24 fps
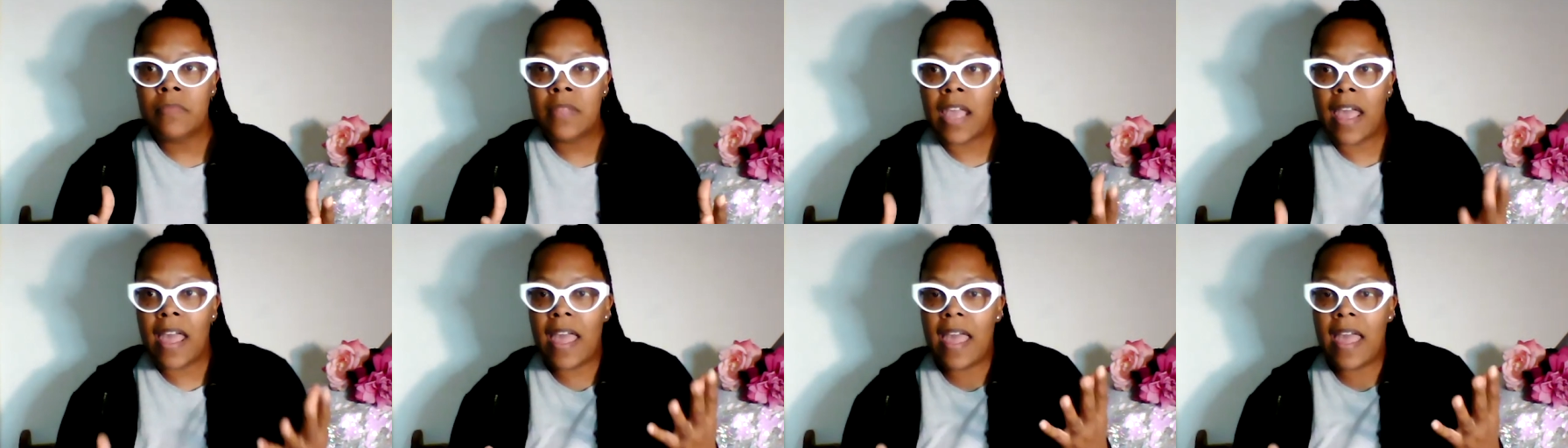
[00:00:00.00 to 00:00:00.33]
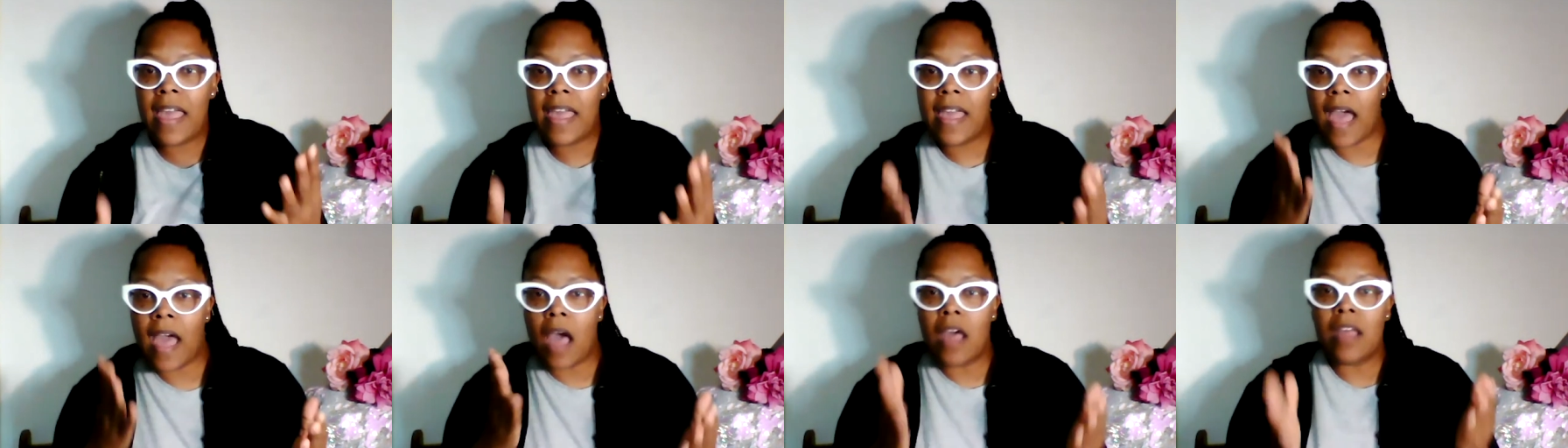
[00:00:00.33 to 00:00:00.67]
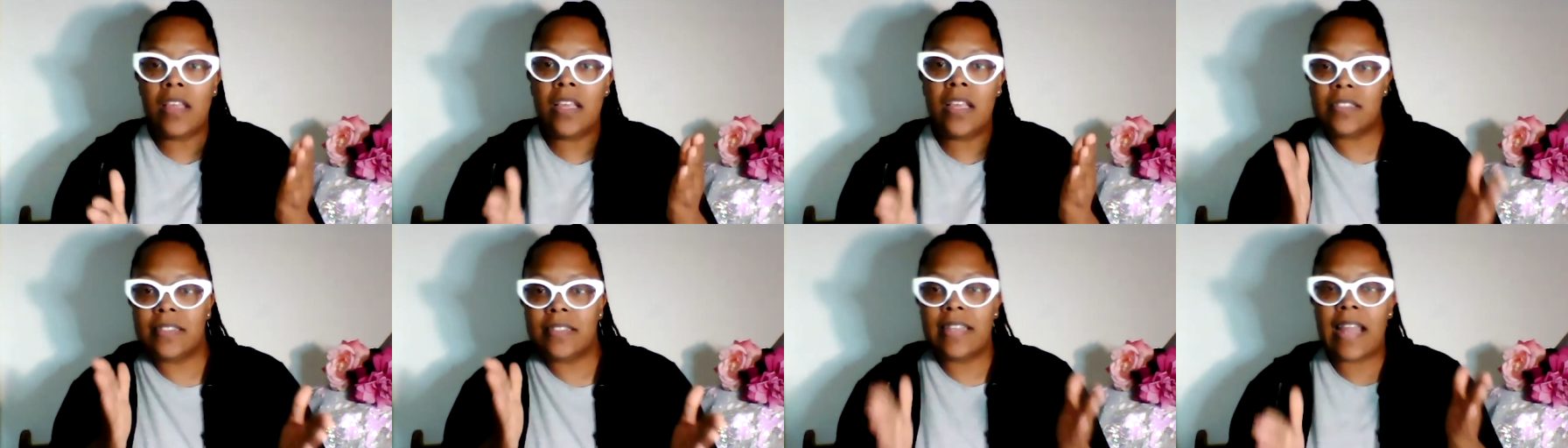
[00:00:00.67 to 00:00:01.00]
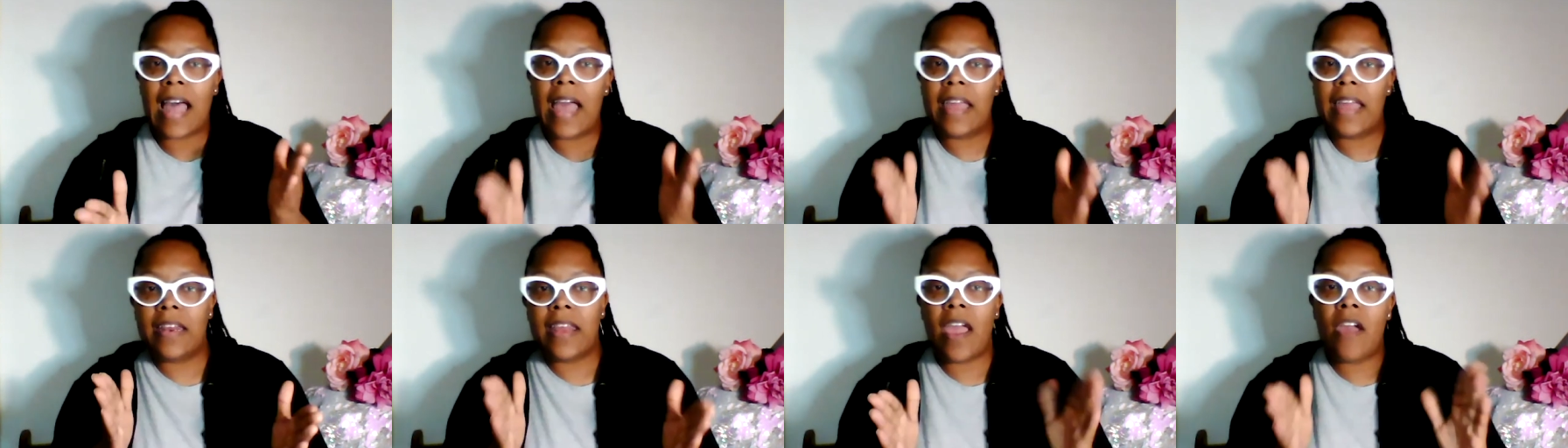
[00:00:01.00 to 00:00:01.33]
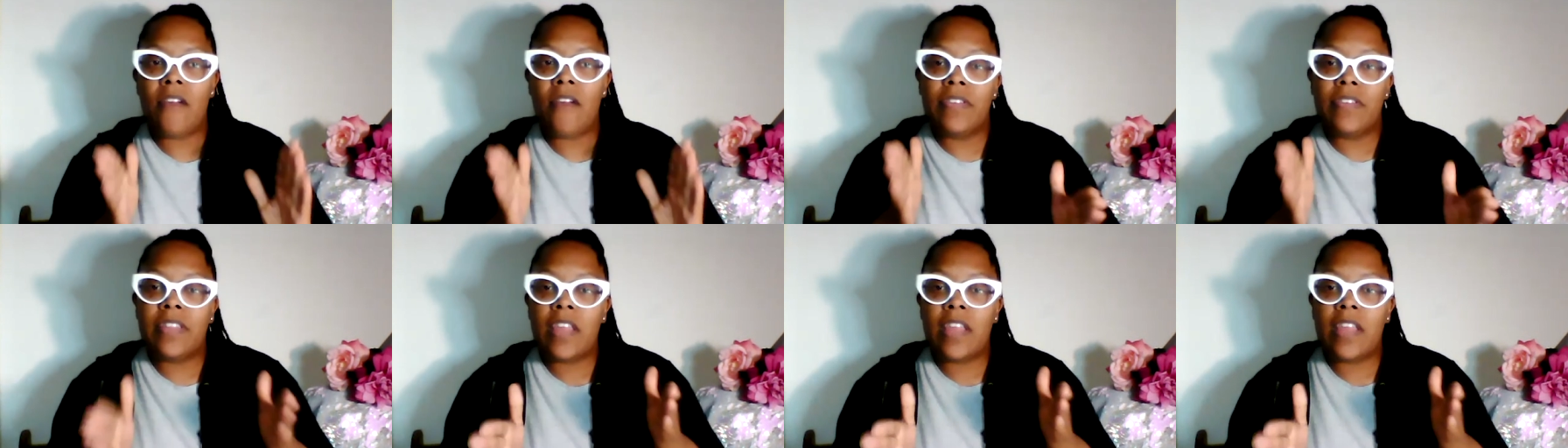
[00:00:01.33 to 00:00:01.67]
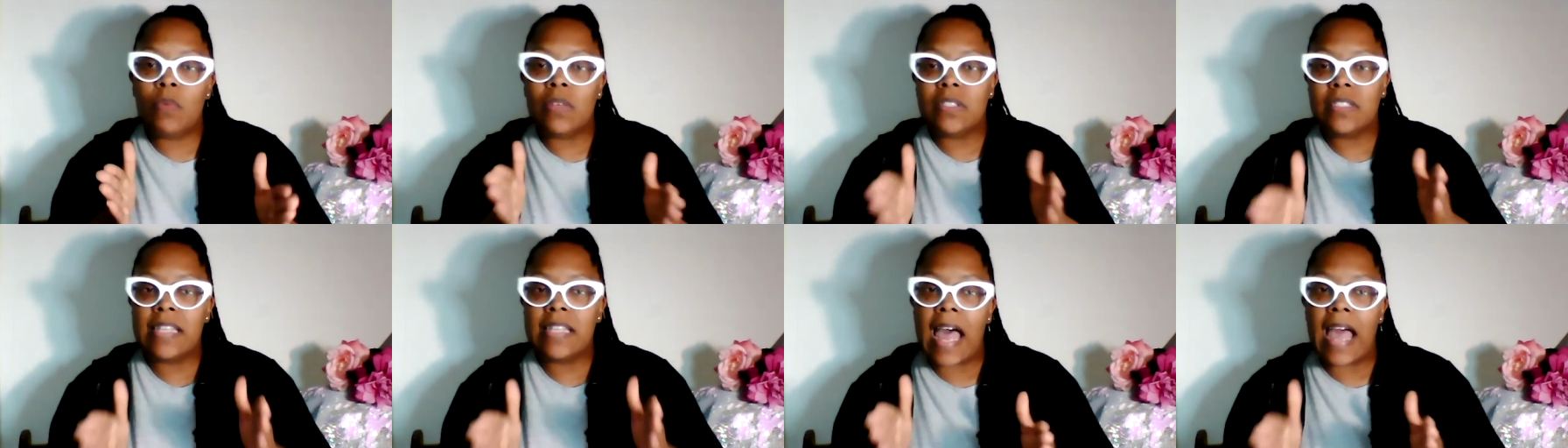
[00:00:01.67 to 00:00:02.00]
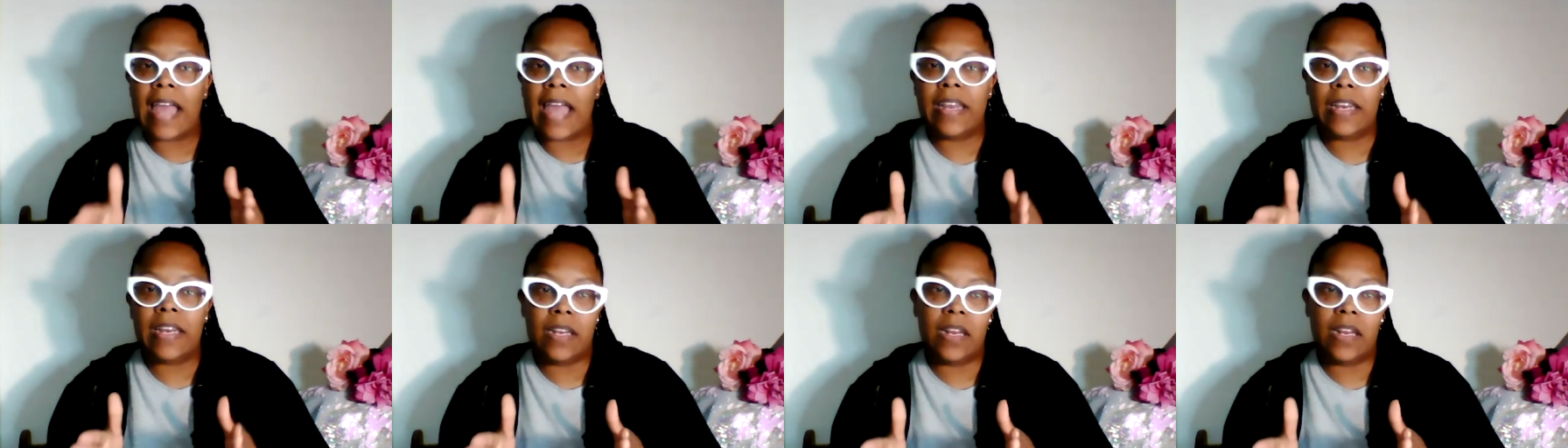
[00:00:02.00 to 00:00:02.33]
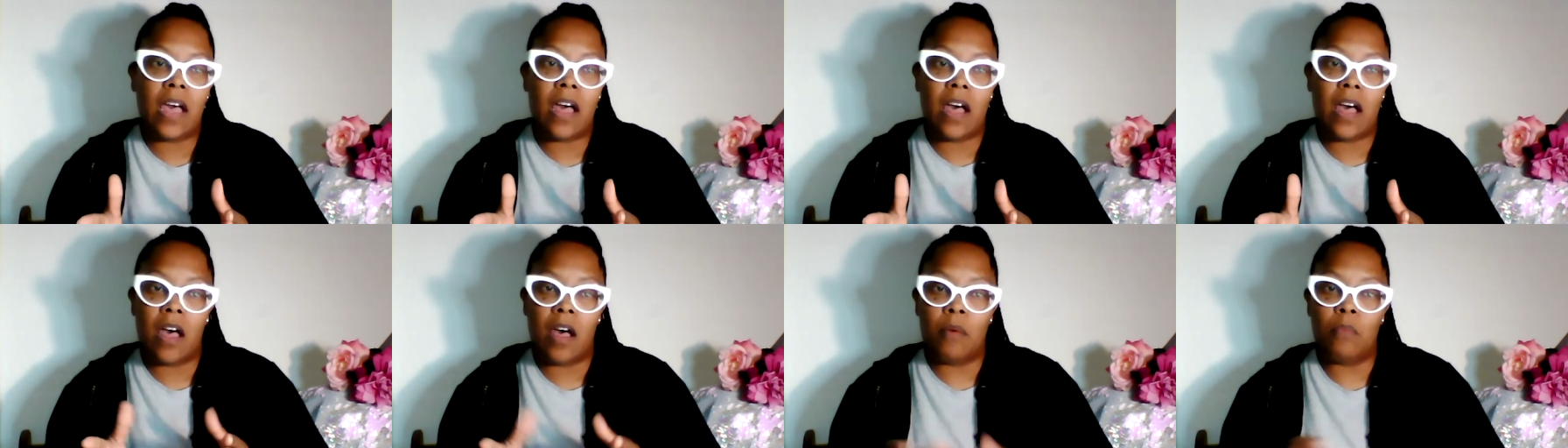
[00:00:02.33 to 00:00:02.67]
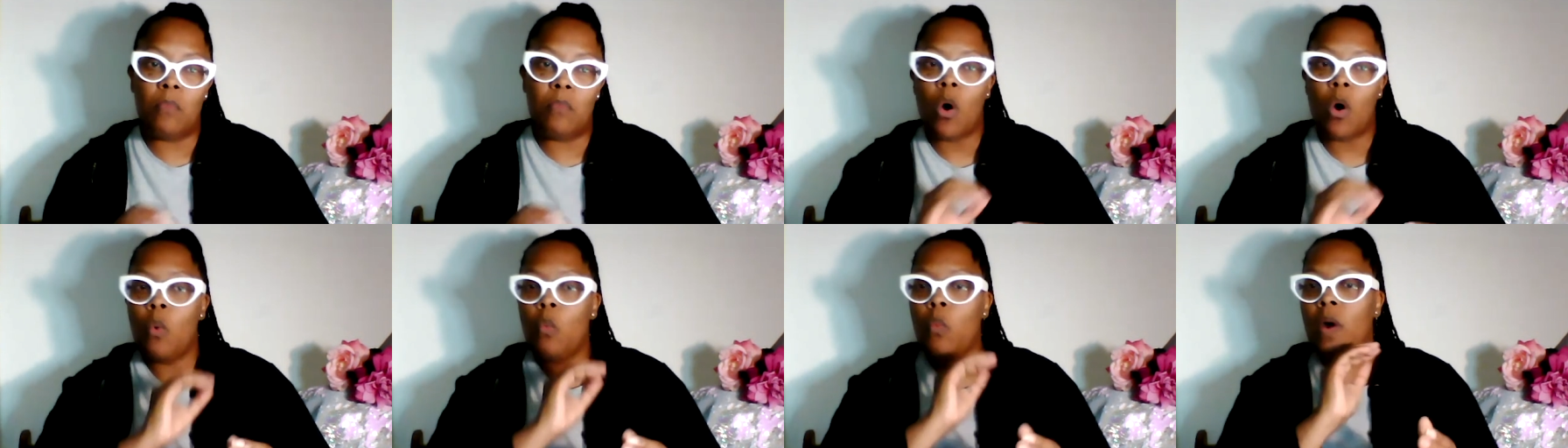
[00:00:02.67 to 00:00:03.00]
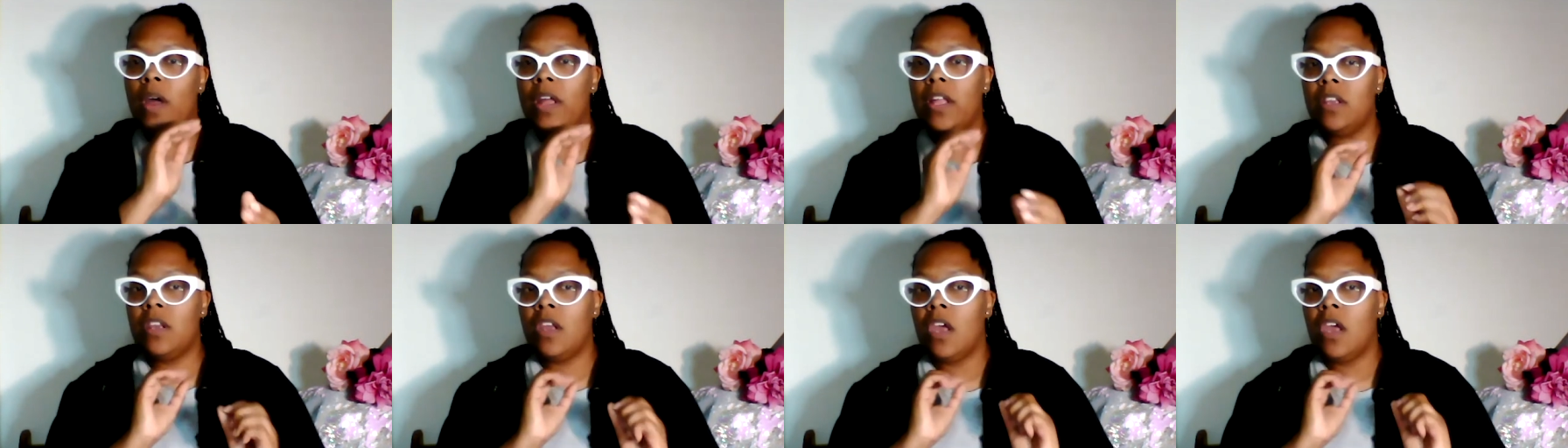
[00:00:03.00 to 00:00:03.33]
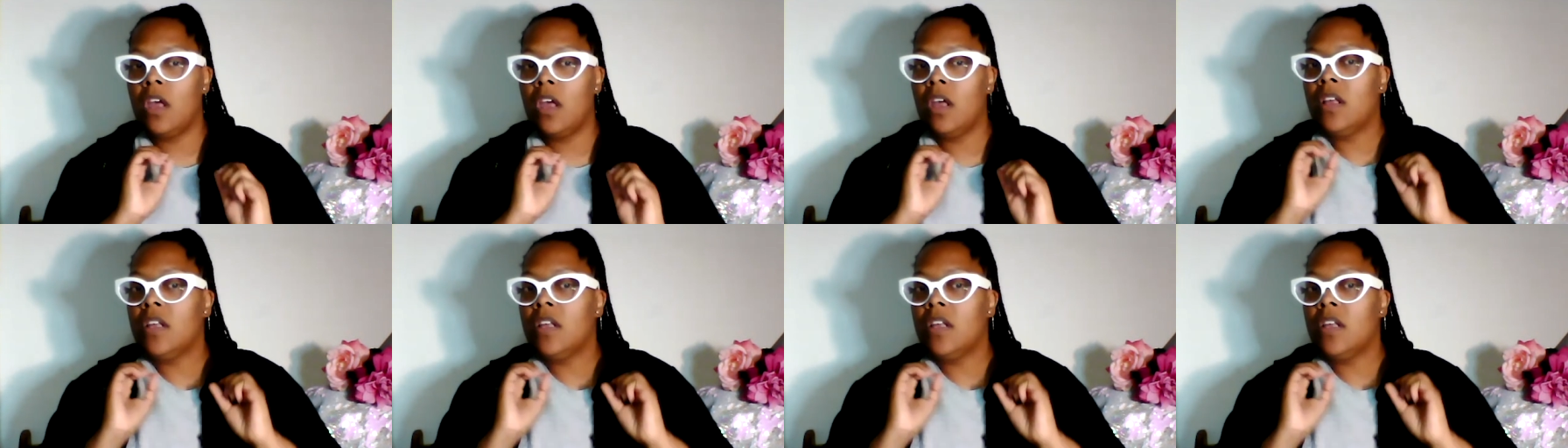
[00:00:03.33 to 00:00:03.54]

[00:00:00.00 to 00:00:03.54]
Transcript: hey it's line everything was lining up when